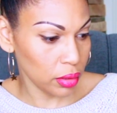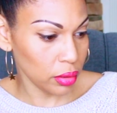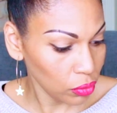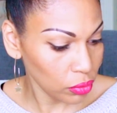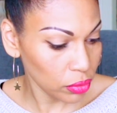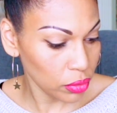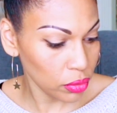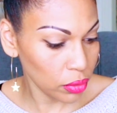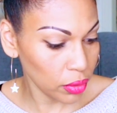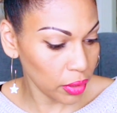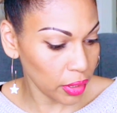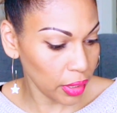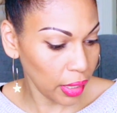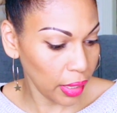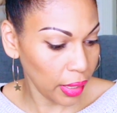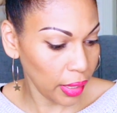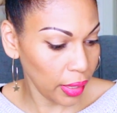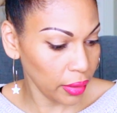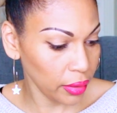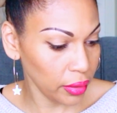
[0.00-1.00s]
Also
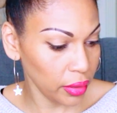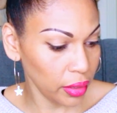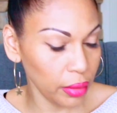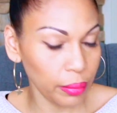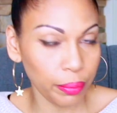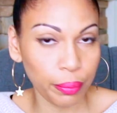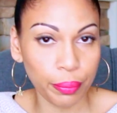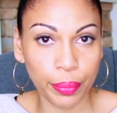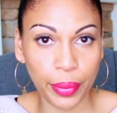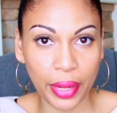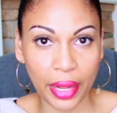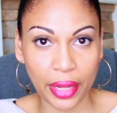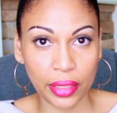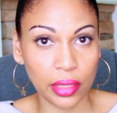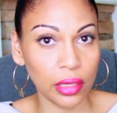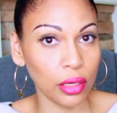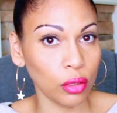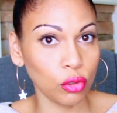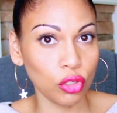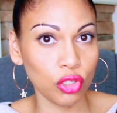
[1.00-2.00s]
got the body
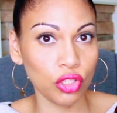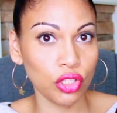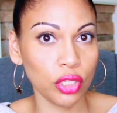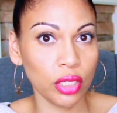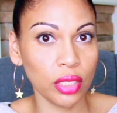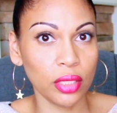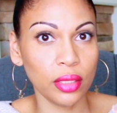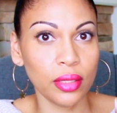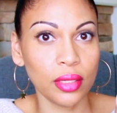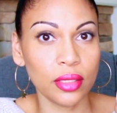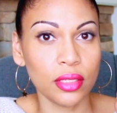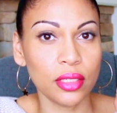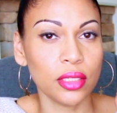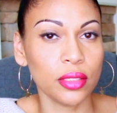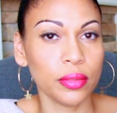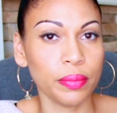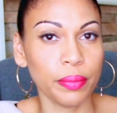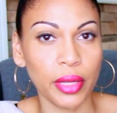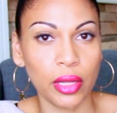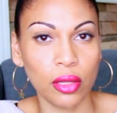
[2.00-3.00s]
lotion that
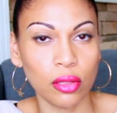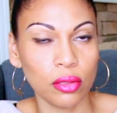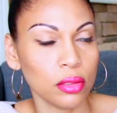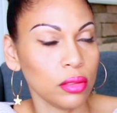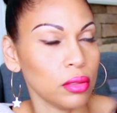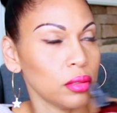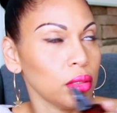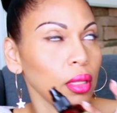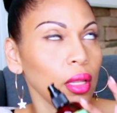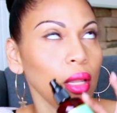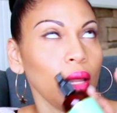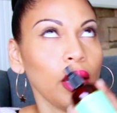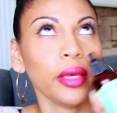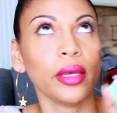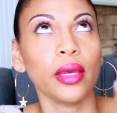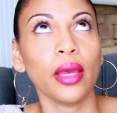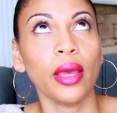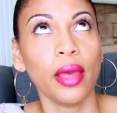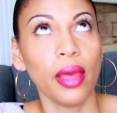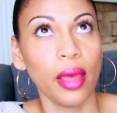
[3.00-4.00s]
smells like
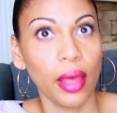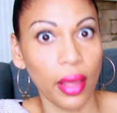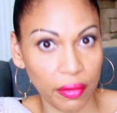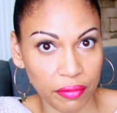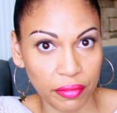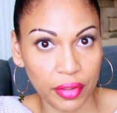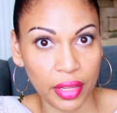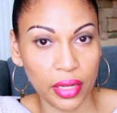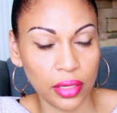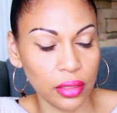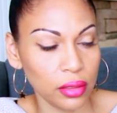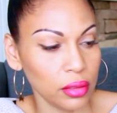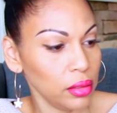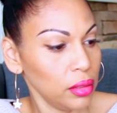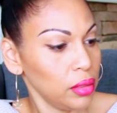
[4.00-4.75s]
heaven.